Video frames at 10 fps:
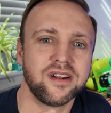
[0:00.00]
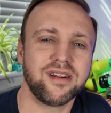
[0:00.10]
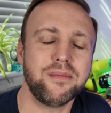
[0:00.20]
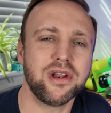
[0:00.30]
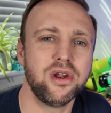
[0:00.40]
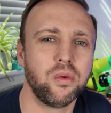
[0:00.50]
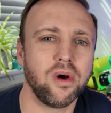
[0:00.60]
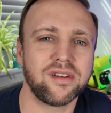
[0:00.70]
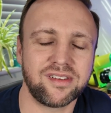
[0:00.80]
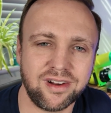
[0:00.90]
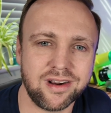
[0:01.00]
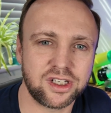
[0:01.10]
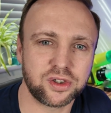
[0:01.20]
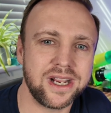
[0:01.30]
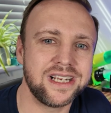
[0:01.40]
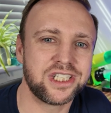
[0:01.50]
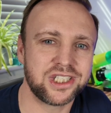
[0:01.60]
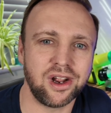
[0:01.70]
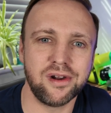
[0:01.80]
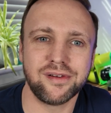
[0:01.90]
someone who wants to go to trade
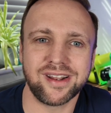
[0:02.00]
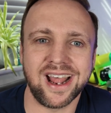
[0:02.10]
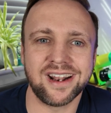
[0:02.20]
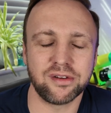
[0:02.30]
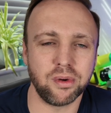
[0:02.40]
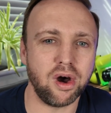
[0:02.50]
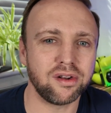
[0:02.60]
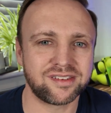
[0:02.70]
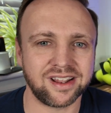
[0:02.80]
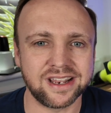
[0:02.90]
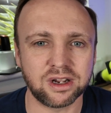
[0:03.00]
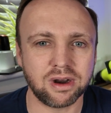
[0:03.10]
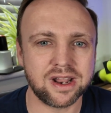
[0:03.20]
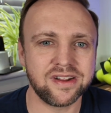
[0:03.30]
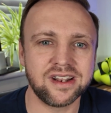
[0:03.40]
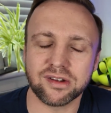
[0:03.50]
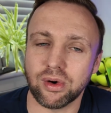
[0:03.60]
shows and do on-site engravings,